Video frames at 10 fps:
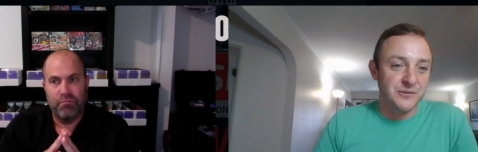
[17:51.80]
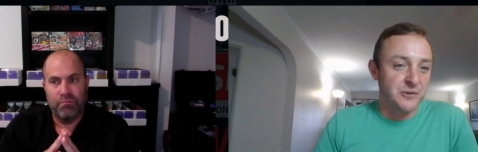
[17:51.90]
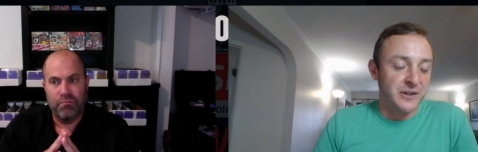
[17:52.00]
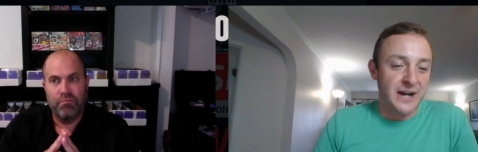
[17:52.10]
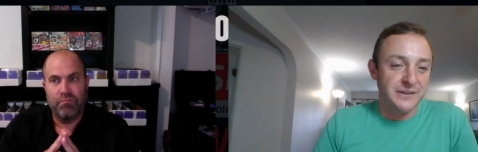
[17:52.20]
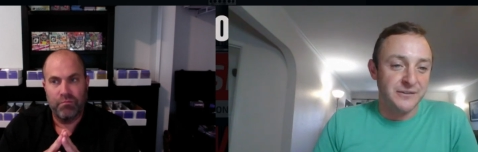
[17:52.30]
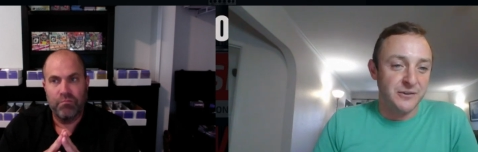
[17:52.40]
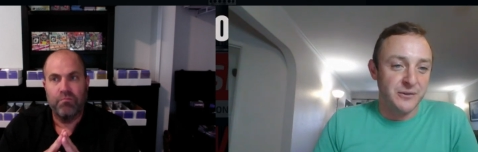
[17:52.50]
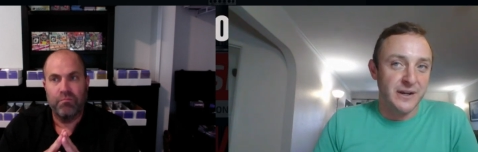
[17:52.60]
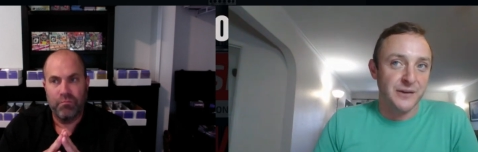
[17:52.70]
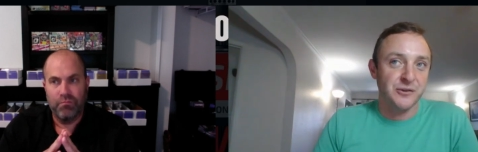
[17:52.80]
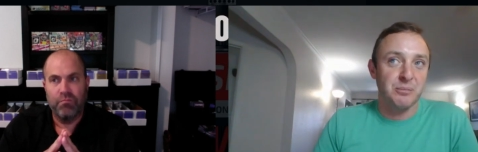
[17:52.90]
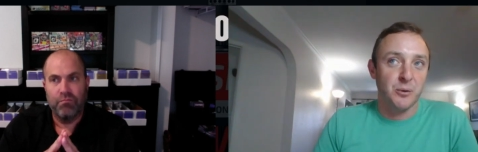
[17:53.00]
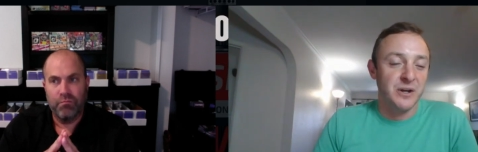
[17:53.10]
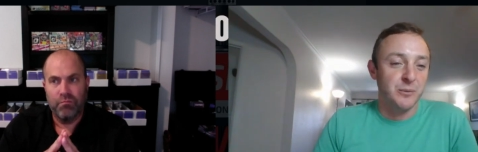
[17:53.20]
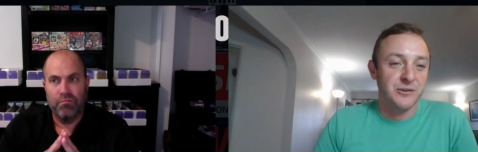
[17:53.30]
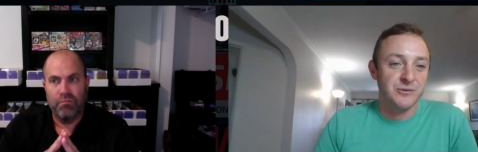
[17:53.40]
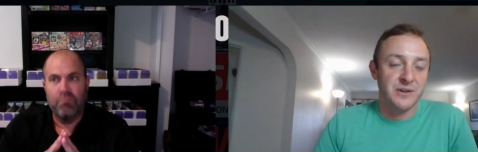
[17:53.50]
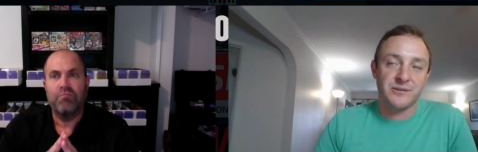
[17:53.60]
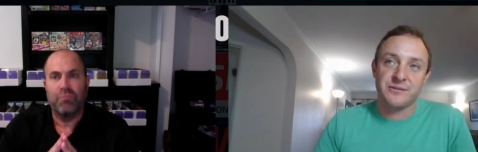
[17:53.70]
Speaker 1: to the con to the uh, support at
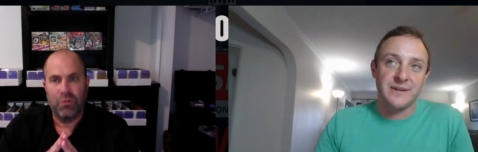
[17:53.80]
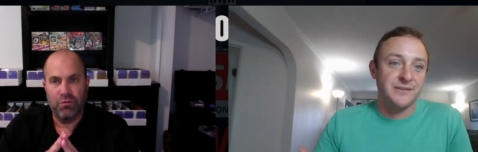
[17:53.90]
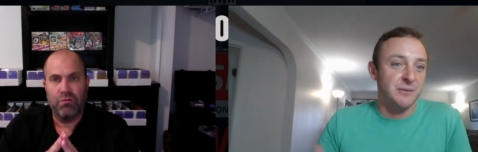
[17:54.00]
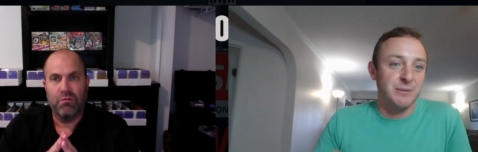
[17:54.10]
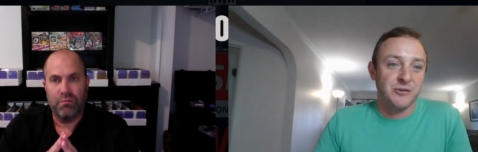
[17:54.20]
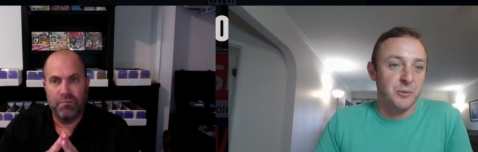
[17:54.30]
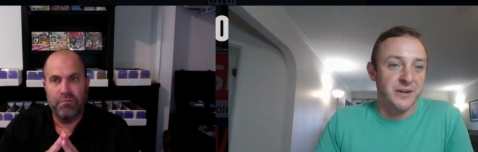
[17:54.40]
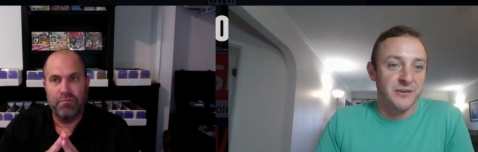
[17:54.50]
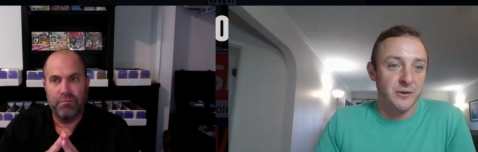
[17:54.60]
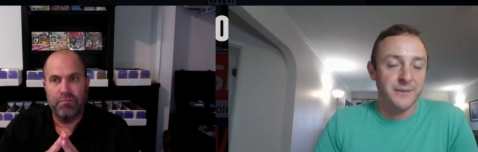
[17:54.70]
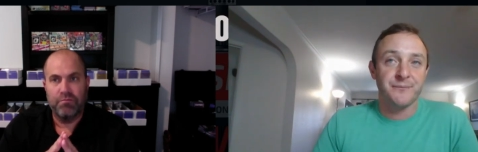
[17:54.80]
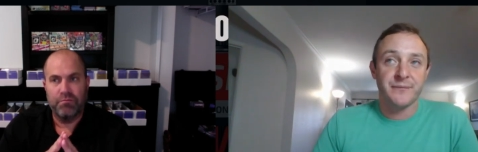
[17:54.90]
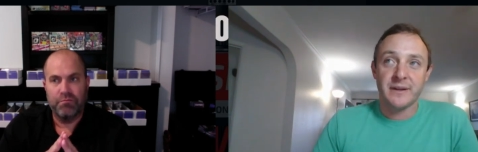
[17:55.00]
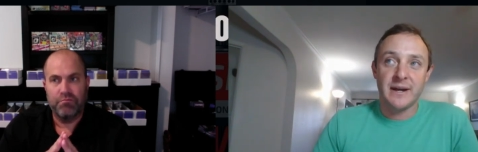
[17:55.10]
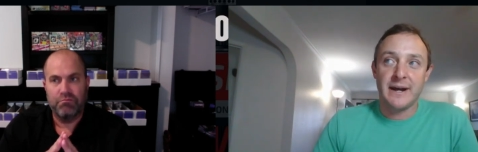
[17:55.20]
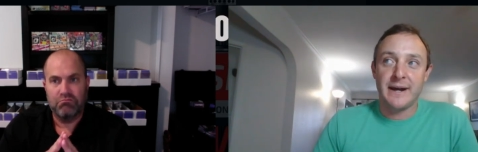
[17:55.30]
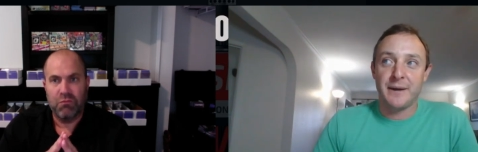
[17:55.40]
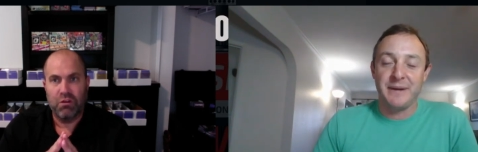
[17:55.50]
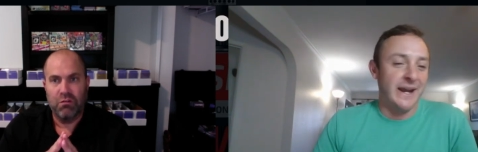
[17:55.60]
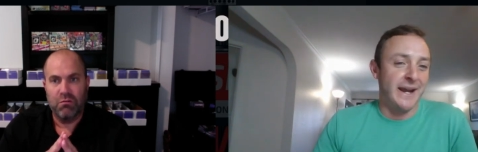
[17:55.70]
WinStreakz. That's the best way to do it.
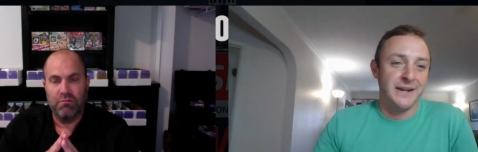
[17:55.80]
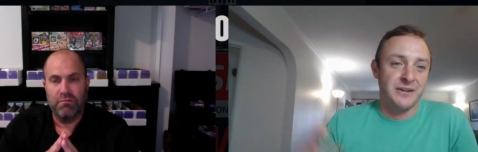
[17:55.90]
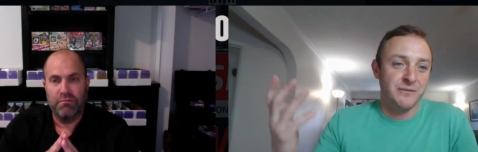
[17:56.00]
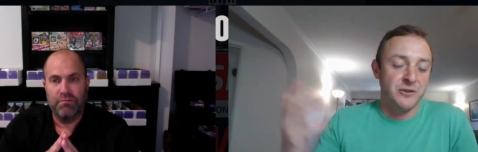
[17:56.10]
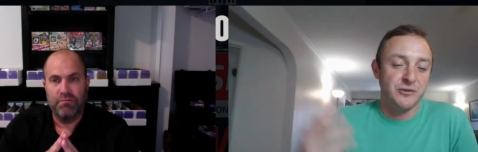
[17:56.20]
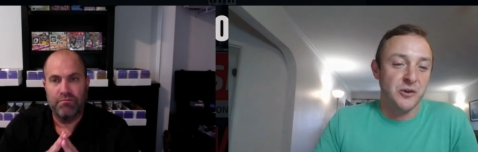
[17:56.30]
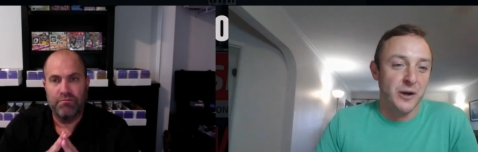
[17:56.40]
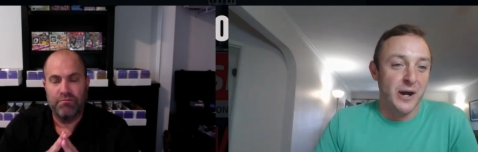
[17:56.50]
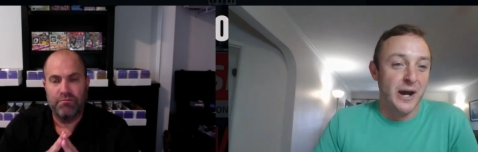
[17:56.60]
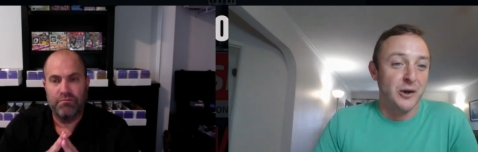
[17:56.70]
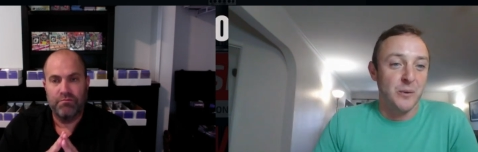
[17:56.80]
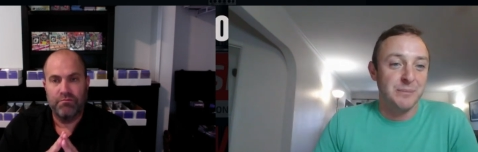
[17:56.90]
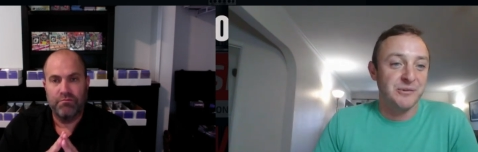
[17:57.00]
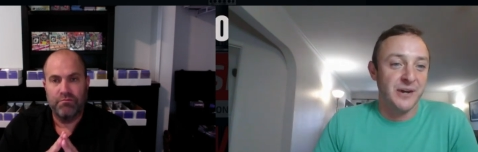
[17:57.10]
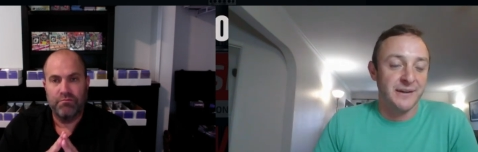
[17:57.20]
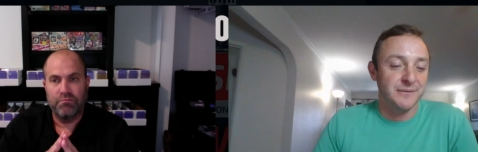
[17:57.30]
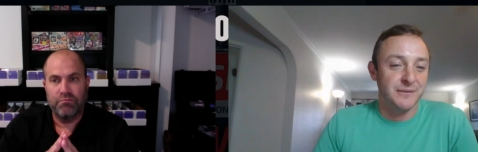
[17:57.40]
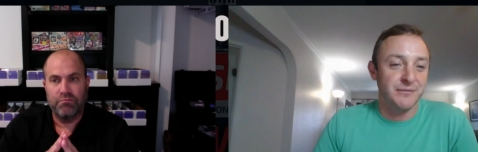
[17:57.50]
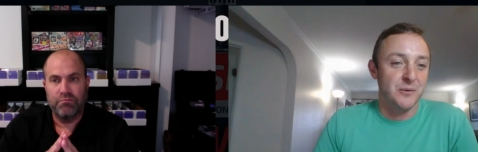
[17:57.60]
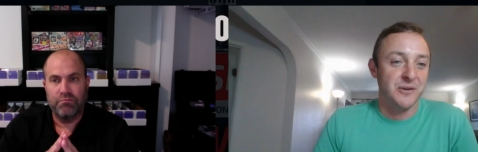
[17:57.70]
Um, and you know, if you just go on, on our website,
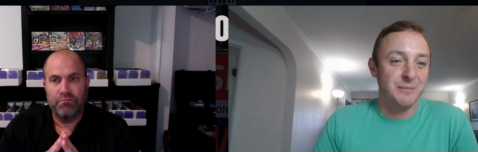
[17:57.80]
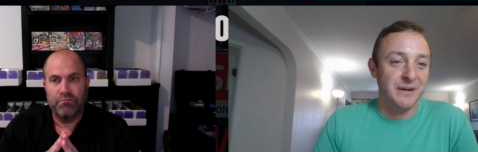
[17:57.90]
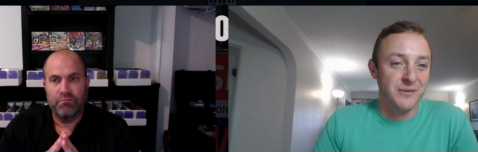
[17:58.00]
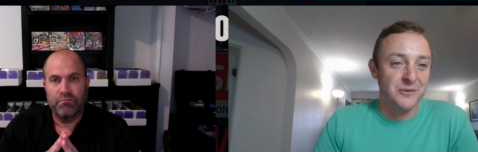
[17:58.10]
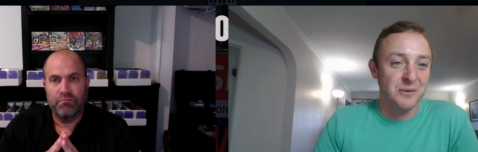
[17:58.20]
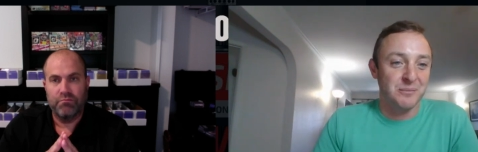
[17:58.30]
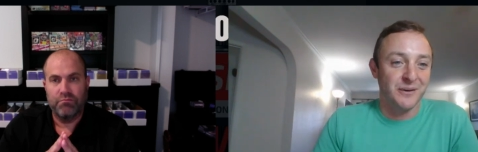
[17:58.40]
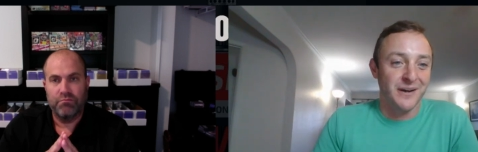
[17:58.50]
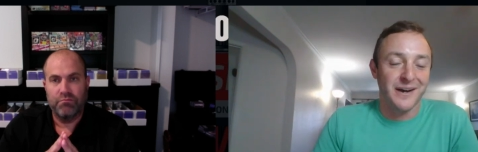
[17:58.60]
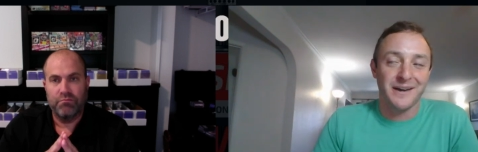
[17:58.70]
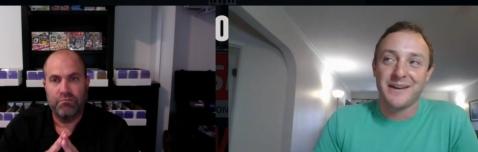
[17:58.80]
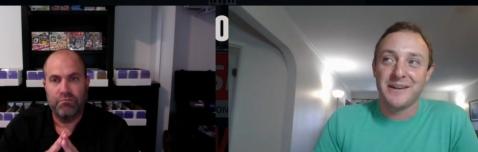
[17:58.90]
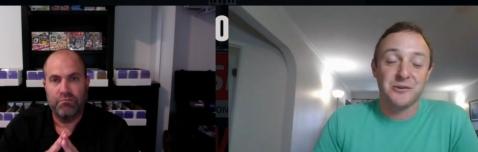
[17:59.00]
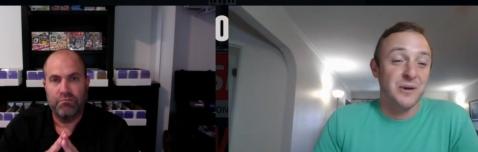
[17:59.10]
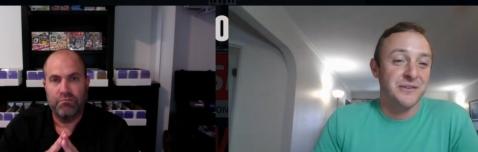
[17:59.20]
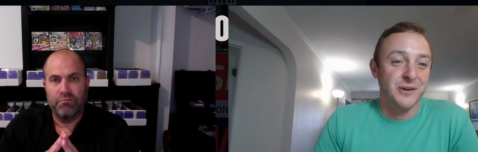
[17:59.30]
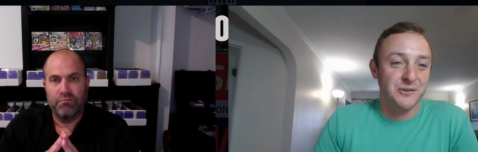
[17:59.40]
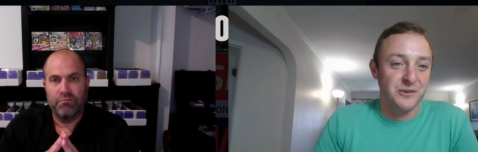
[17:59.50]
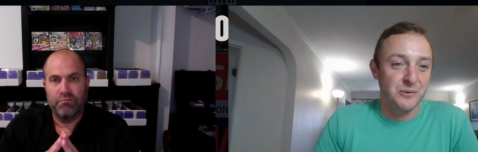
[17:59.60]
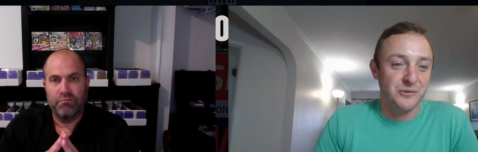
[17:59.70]
the phone my phone number uh, is right
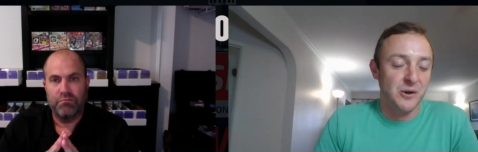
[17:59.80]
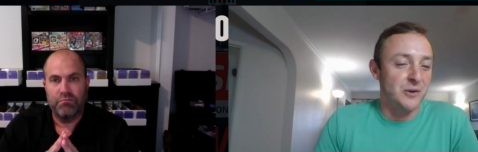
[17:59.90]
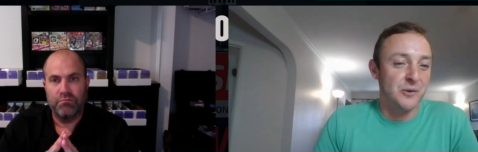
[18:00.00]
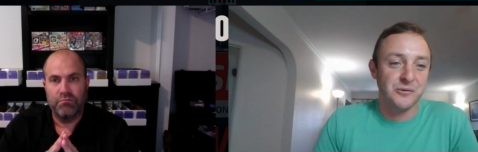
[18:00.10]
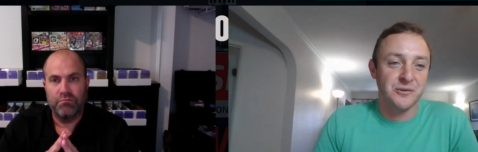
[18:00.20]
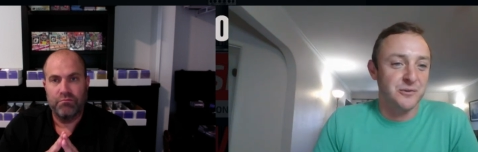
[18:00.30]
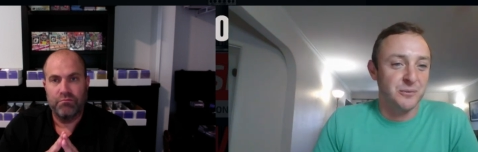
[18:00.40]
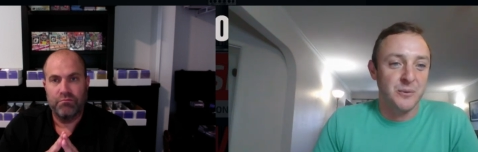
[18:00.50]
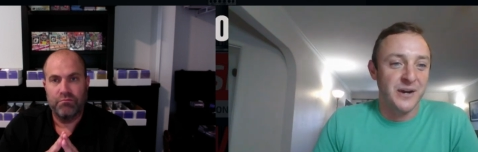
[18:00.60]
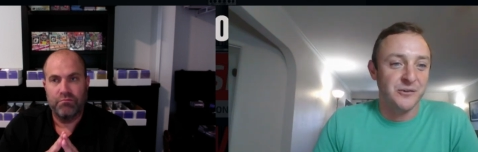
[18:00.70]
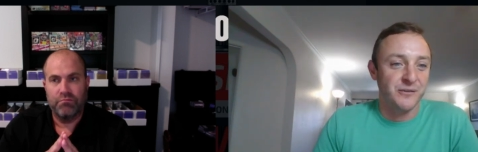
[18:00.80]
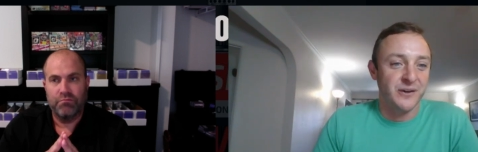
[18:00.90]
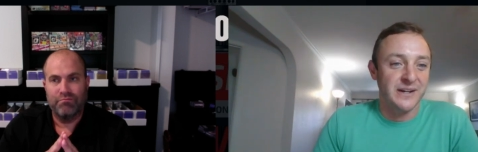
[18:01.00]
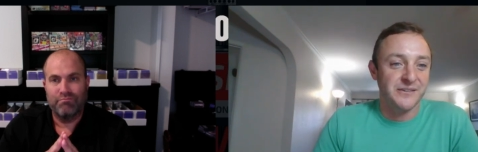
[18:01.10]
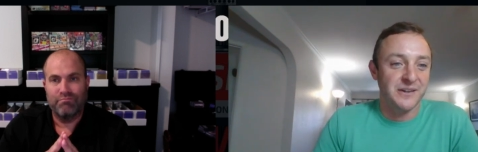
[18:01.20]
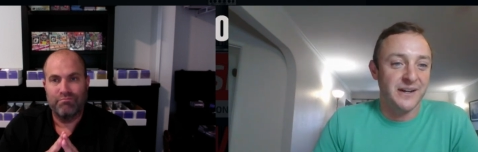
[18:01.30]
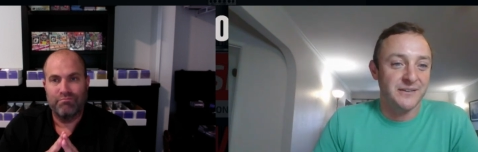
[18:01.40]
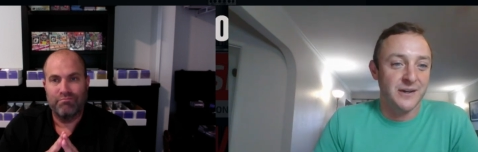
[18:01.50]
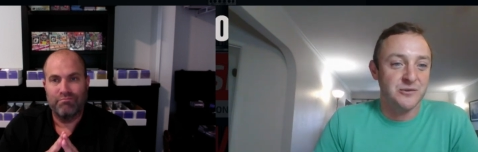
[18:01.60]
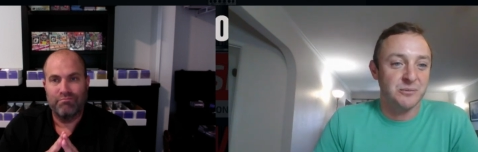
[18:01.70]
there too. So all those three ways are very easy to get
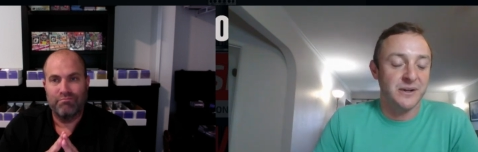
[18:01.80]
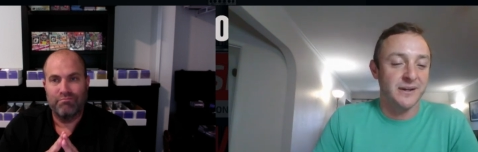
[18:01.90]
in touch with me.